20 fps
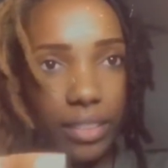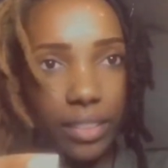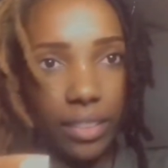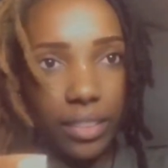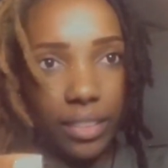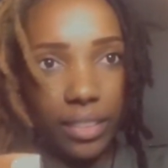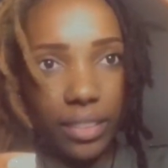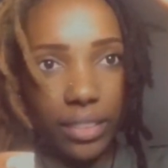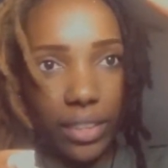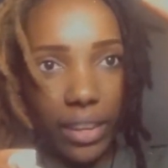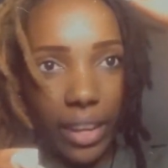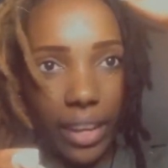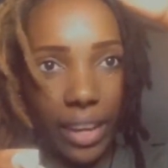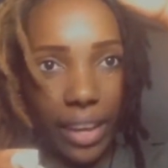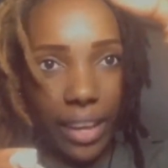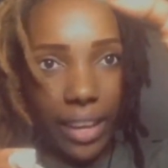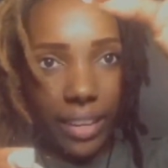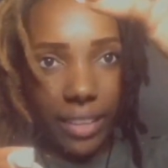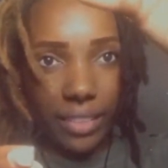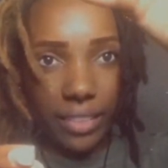so I
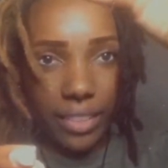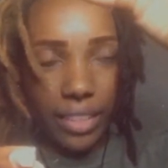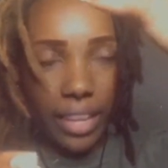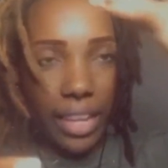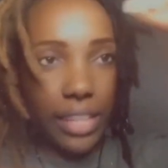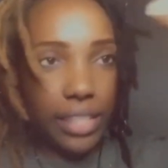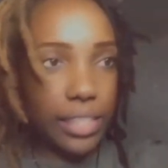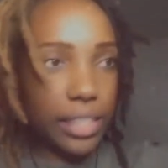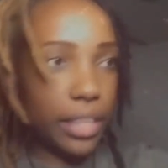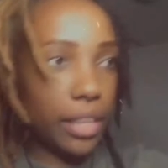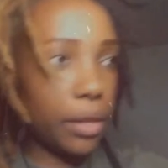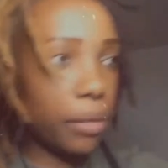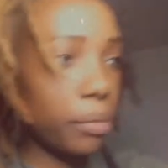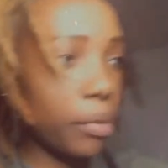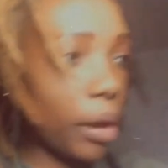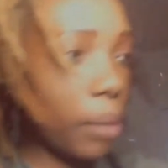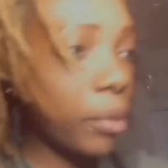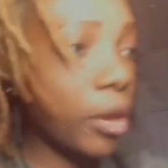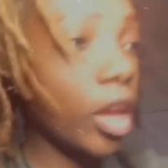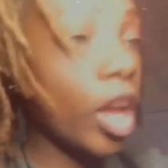got, can't see it, but I'm
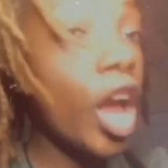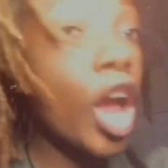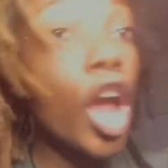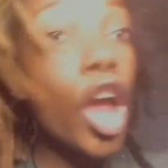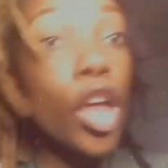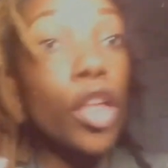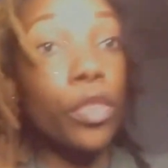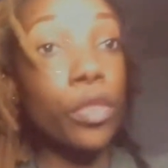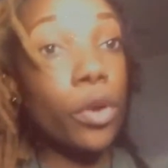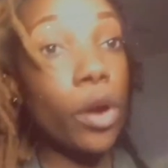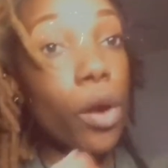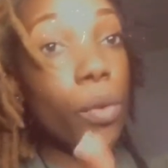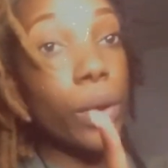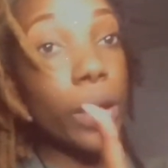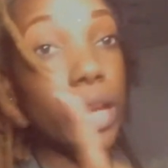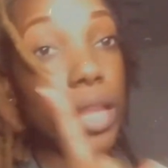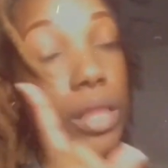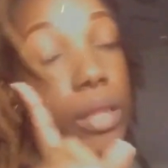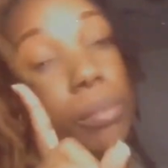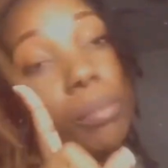gonna throw it
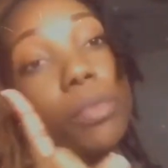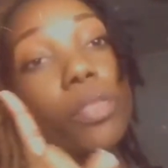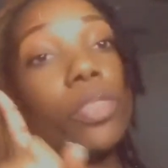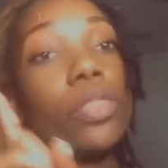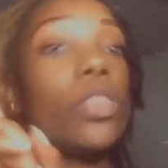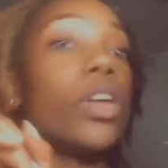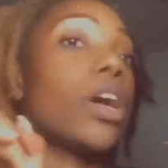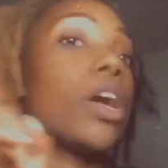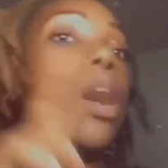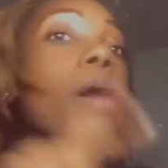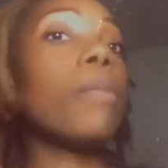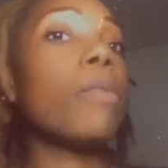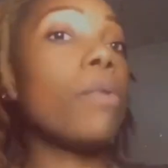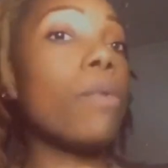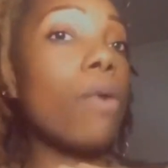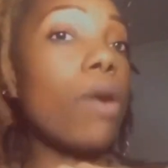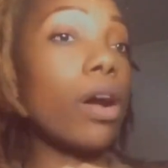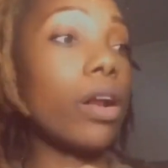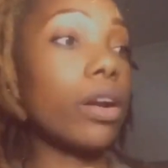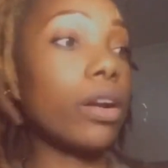in the cup of
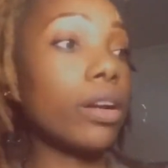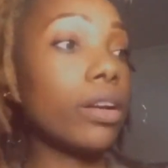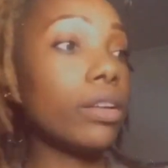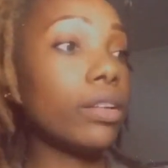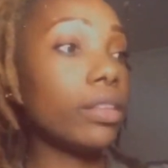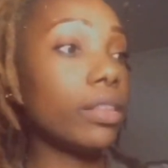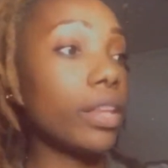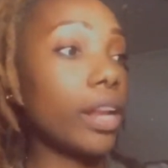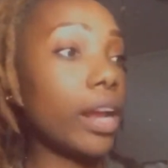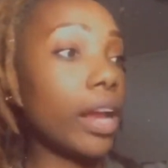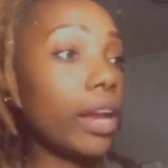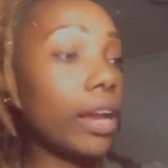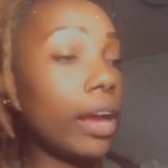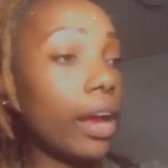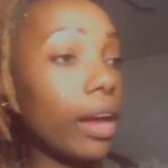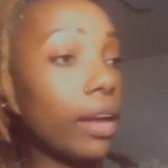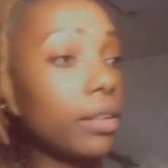water that I got.